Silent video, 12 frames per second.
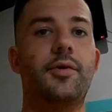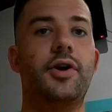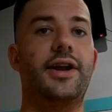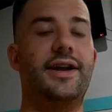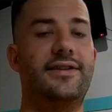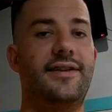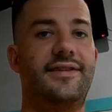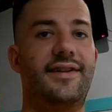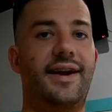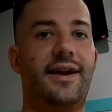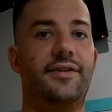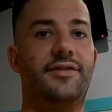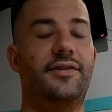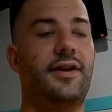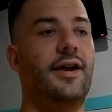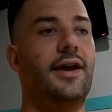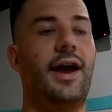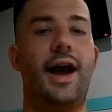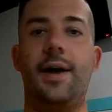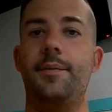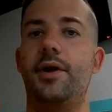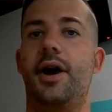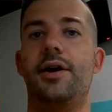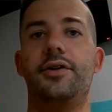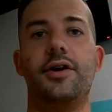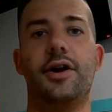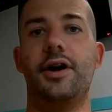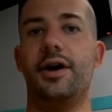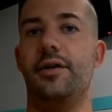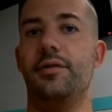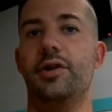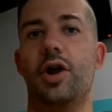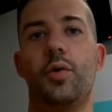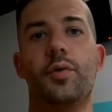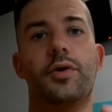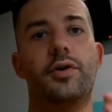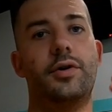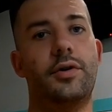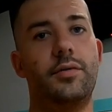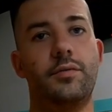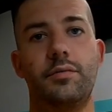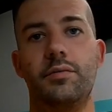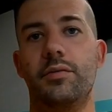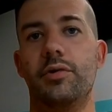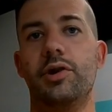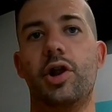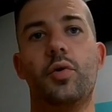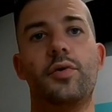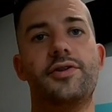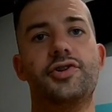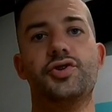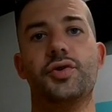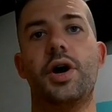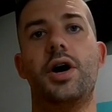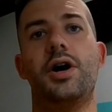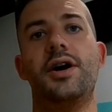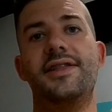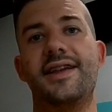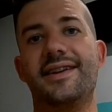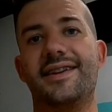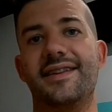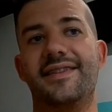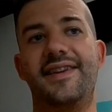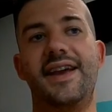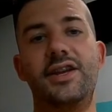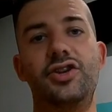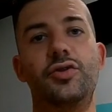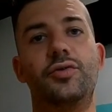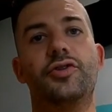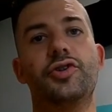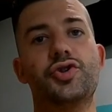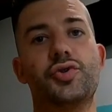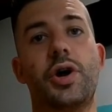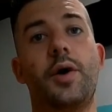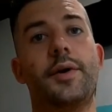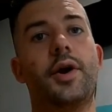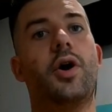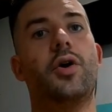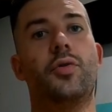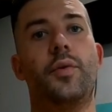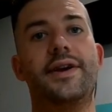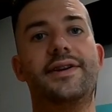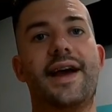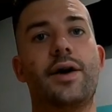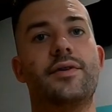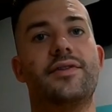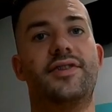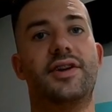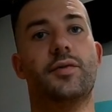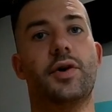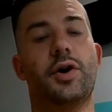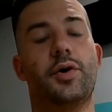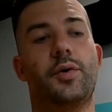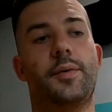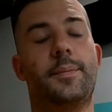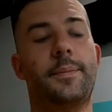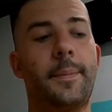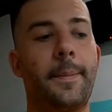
I'm gonna end the test. I'm not gonna lower lower the draw and then continue to draw it all the way down to zero.